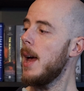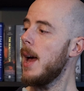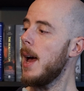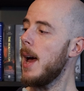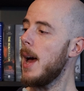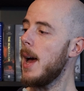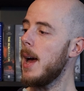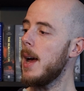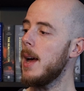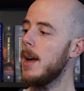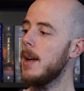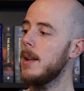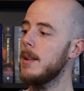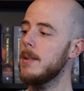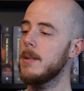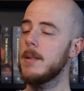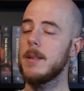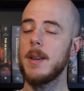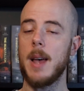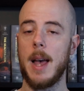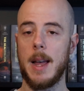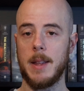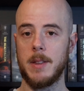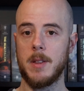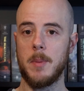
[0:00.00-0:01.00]
and
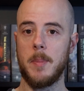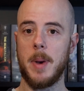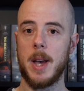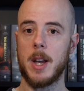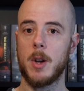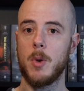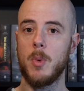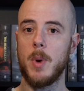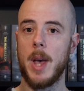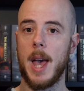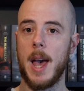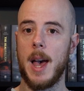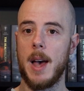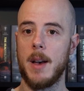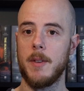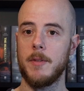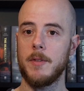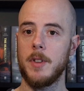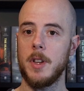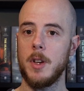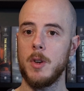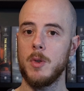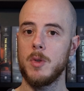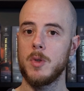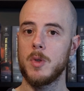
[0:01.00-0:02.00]
at the back we have
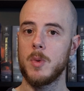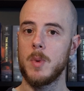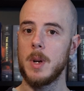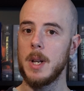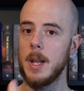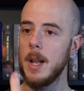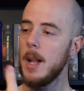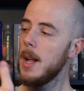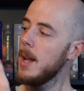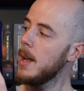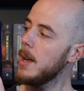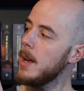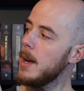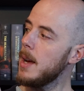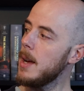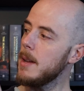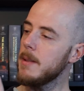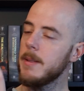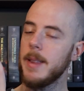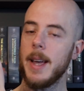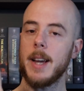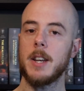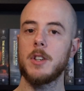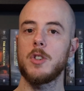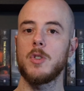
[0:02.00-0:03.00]
the usual
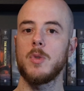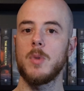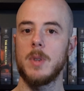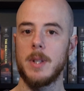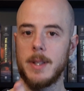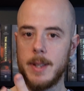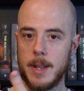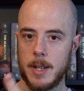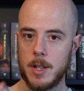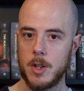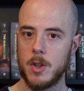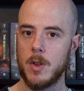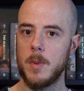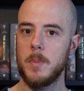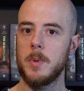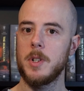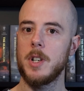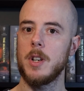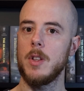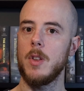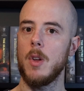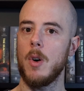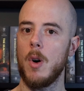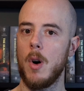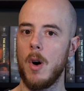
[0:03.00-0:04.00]
textual
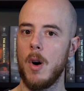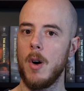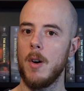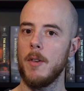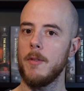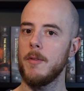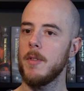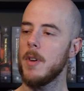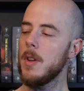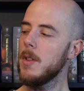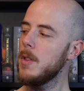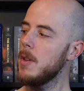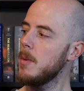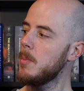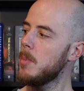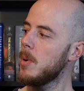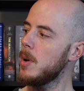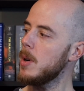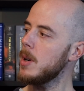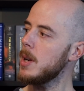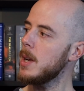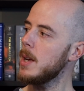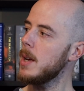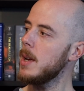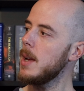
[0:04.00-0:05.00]
description of the
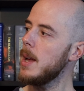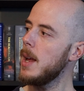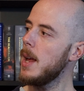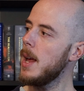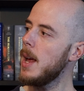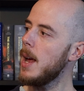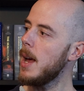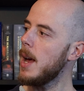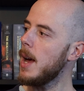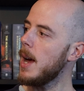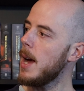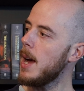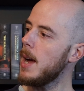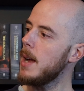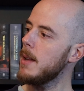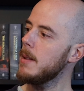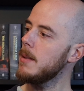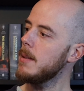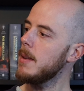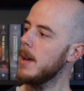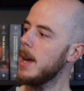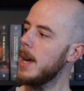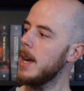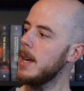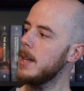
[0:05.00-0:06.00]
book,
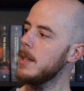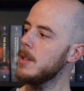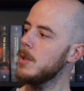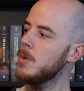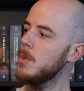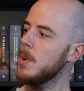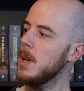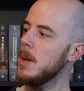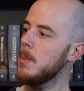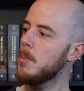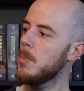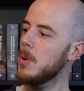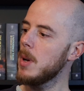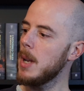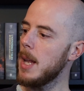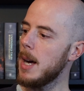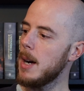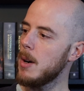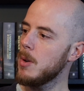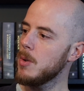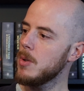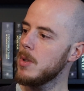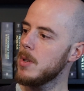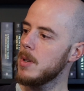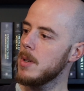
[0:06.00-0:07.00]
and as we pull
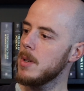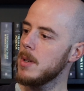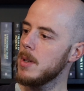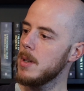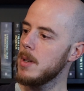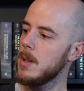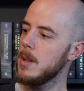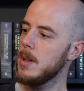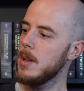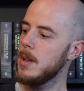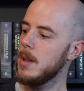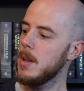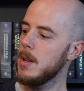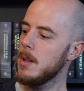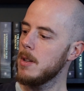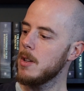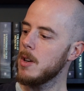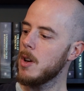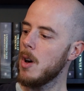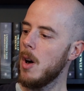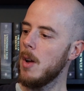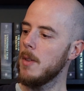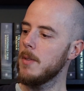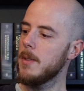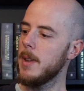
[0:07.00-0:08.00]
out the
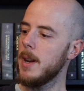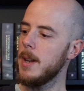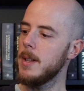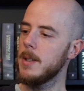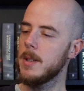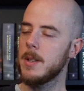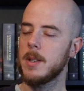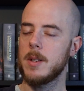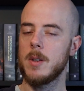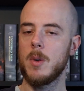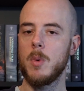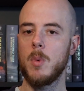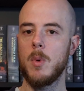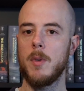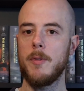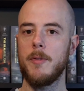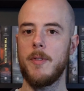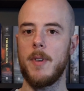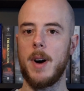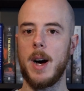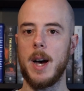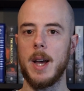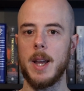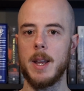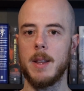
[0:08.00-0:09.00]
contents we
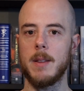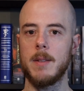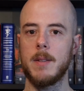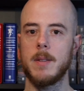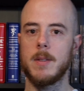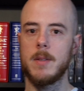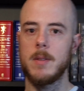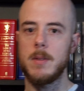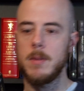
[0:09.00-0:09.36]
find